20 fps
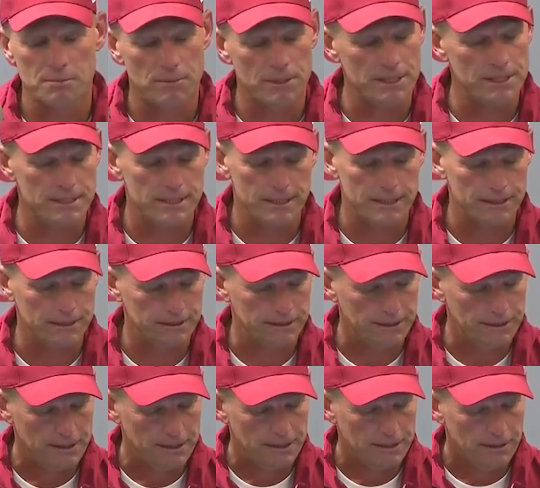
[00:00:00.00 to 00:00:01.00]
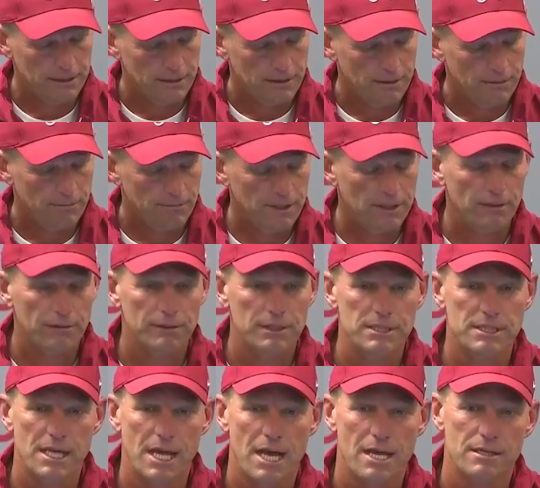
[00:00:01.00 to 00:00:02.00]
But, you know,
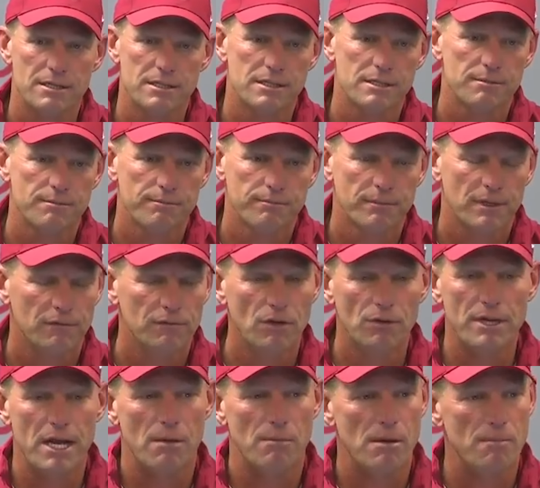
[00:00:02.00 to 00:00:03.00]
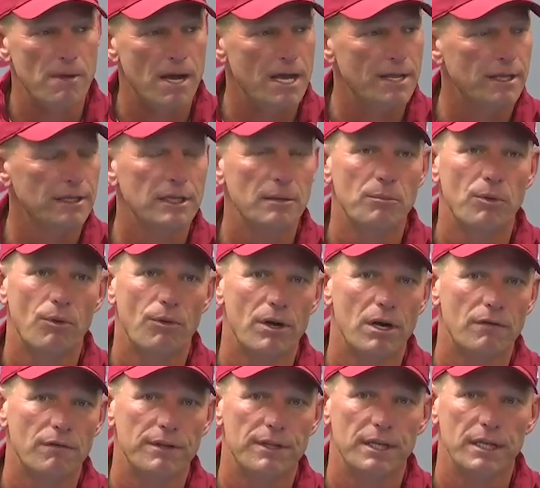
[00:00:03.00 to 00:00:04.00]
these guys, I've no doubt in my mind that they poured
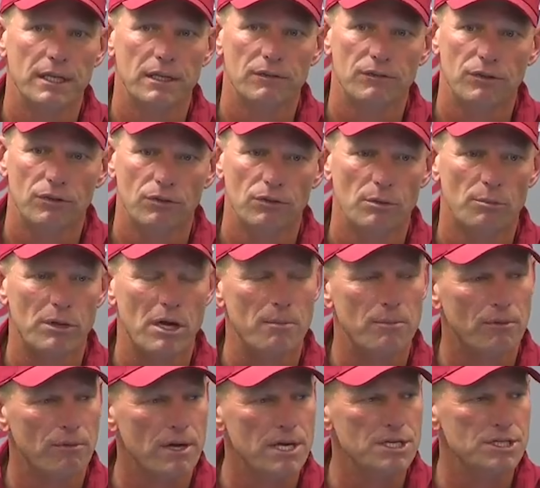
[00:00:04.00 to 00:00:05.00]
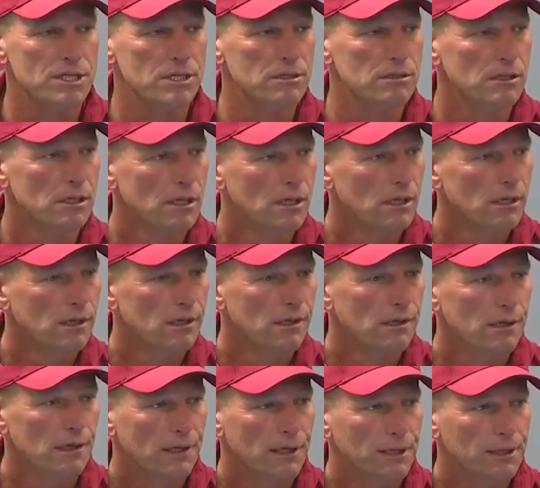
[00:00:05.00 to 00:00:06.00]
everything into the preparation.
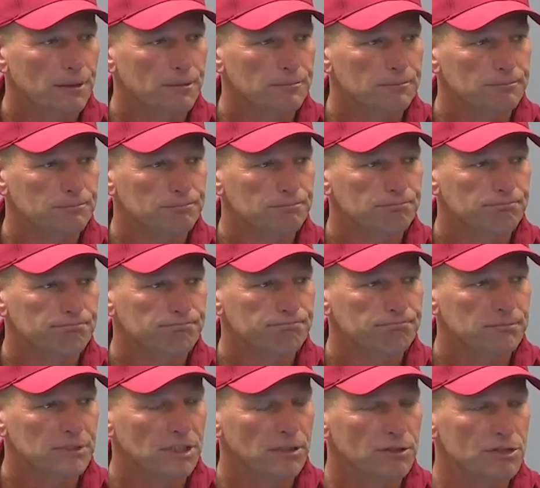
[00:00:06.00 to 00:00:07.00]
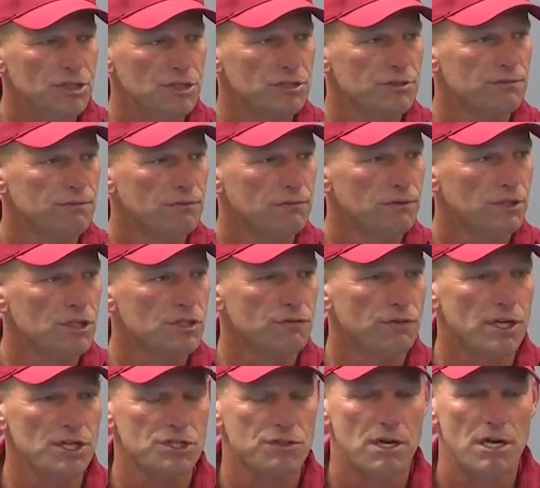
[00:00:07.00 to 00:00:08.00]
You know, just
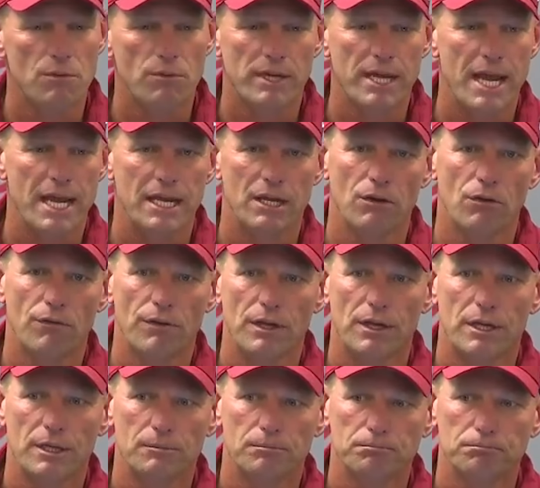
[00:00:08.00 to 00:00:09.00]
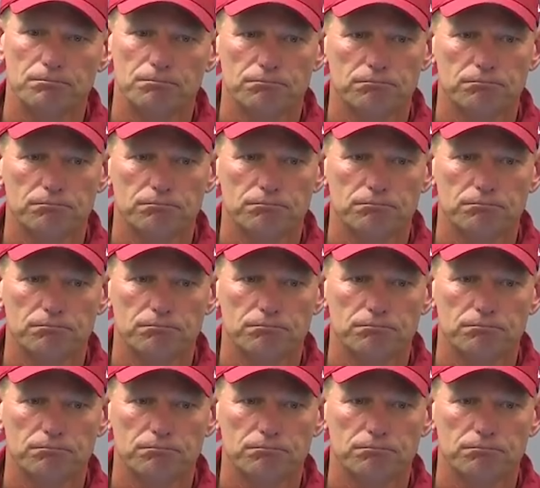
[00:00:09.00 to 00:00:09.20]
frustrated we can't get over the hump.